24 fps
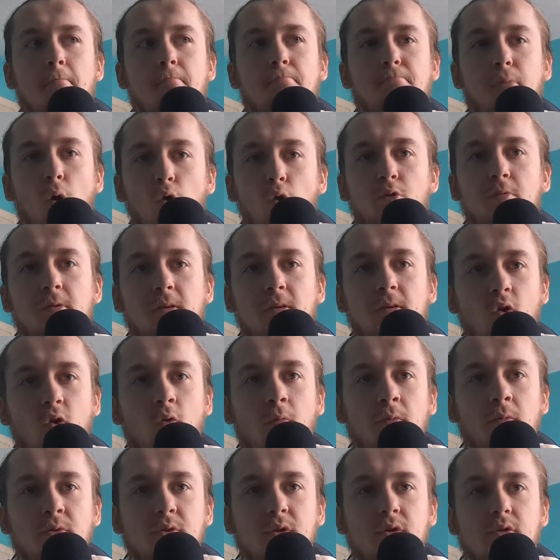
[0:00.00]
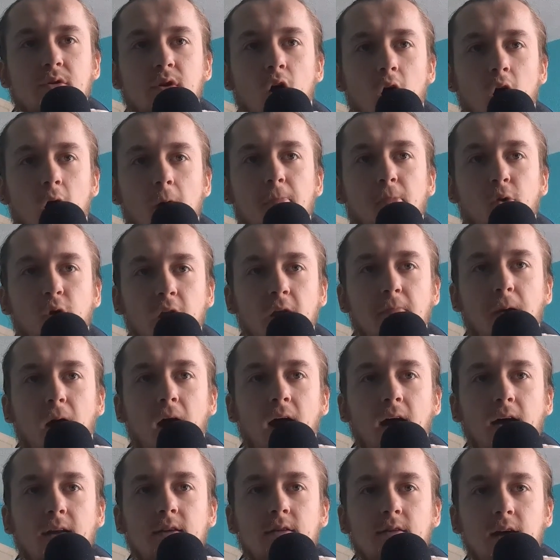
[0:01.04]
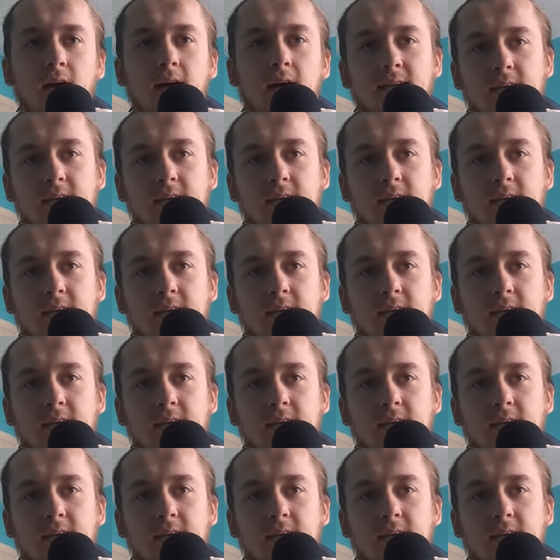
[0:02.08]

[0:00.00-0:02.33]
both performances are pretty bad, as I've